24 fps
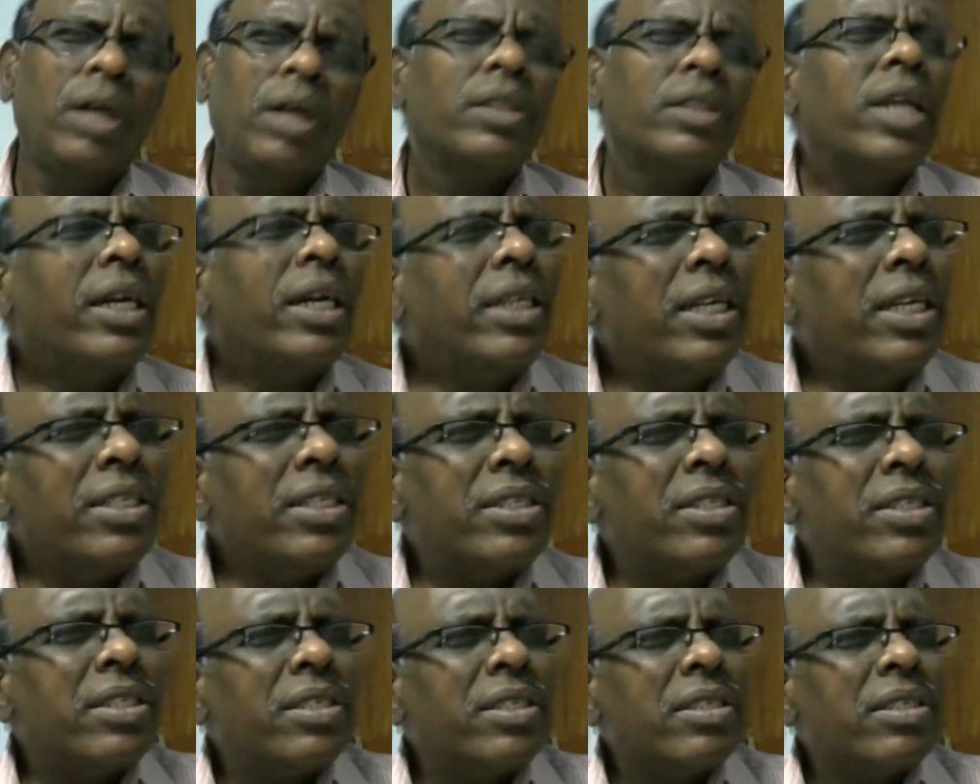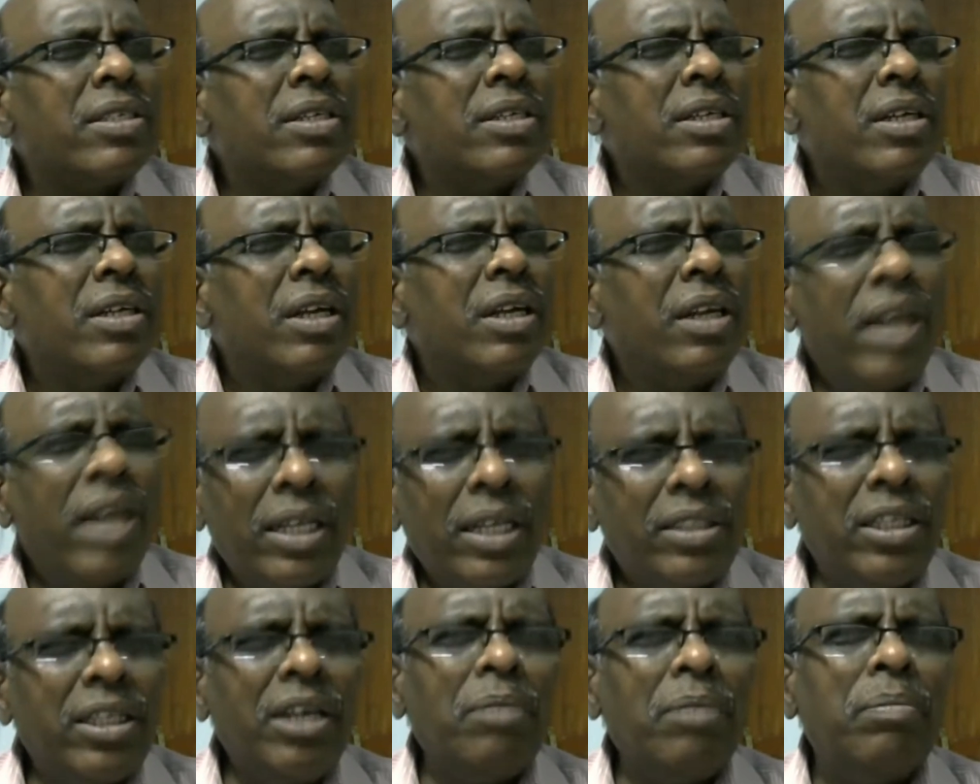That is
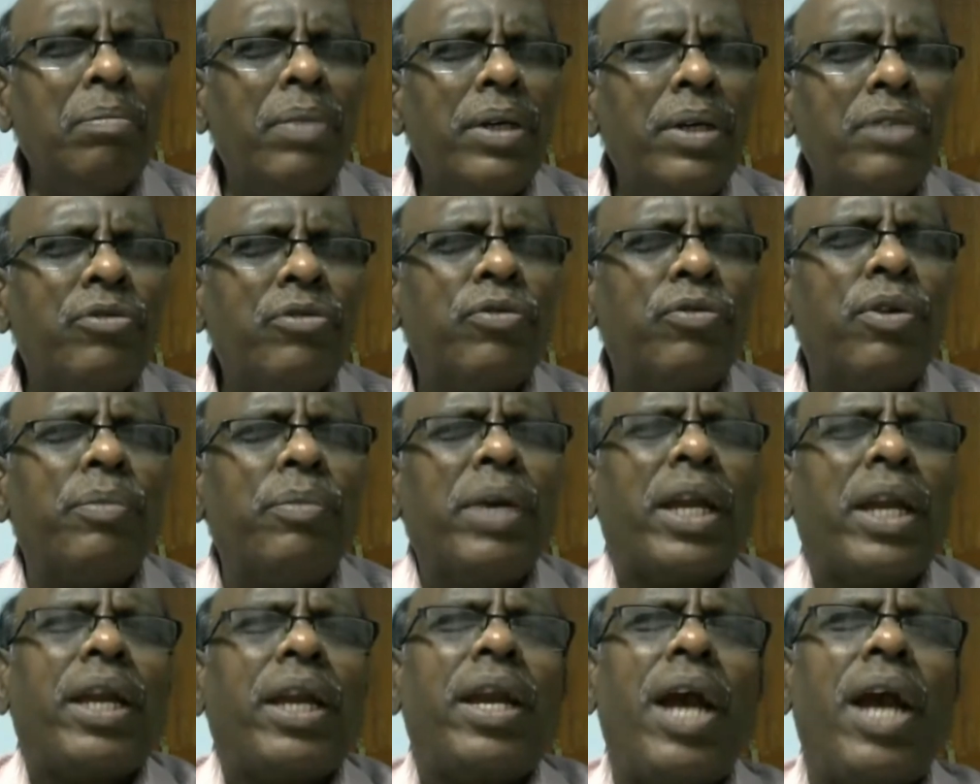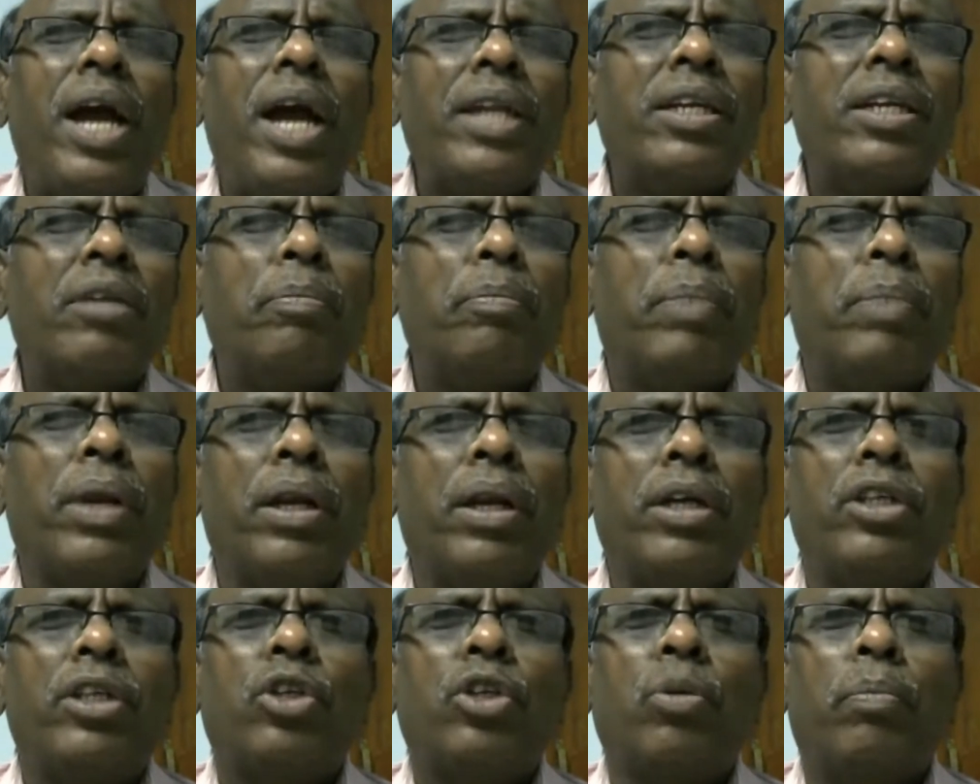nothing but from a
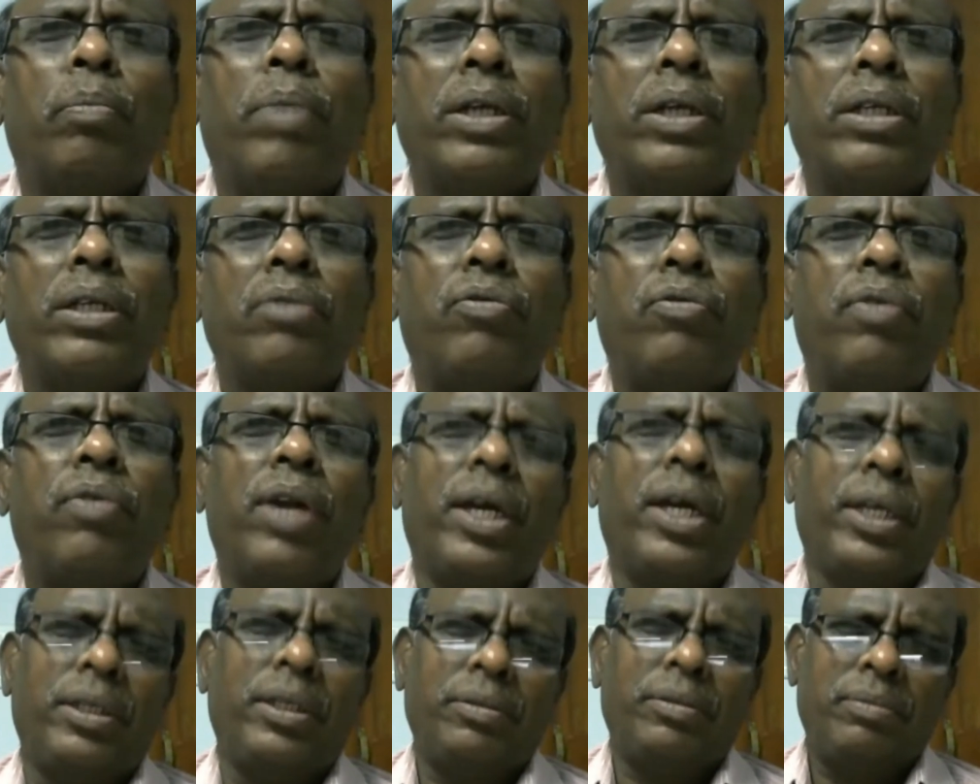caterpillar to butterfly.